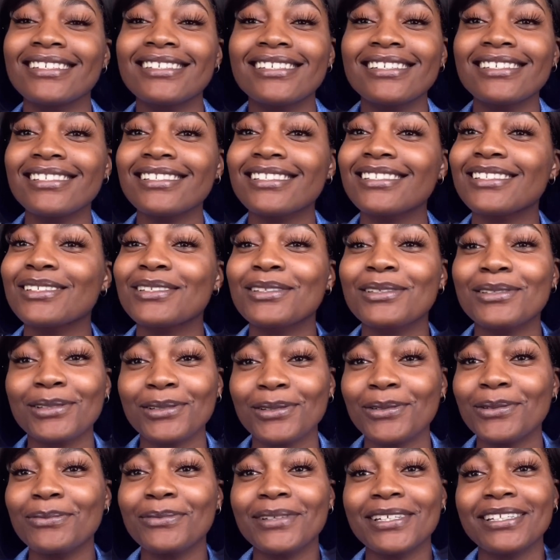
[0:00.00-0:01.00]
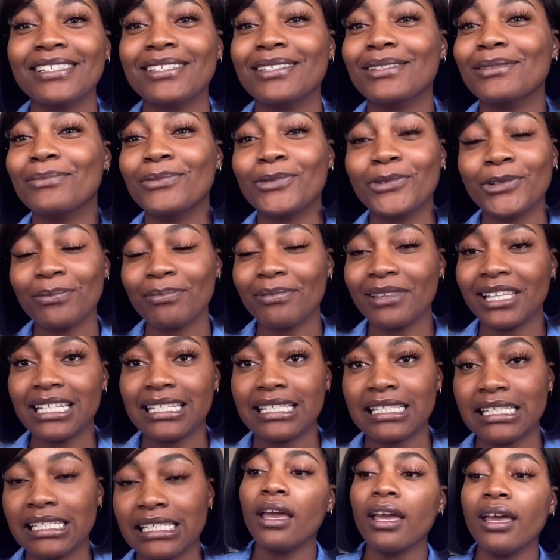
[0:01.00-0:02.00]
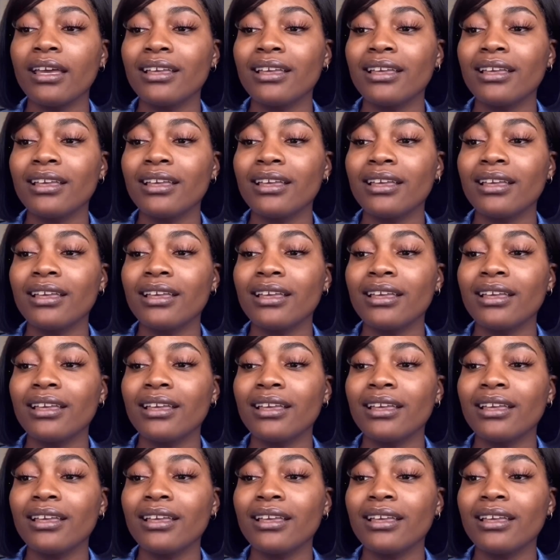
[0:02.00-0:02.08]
It's just so much more pleasant.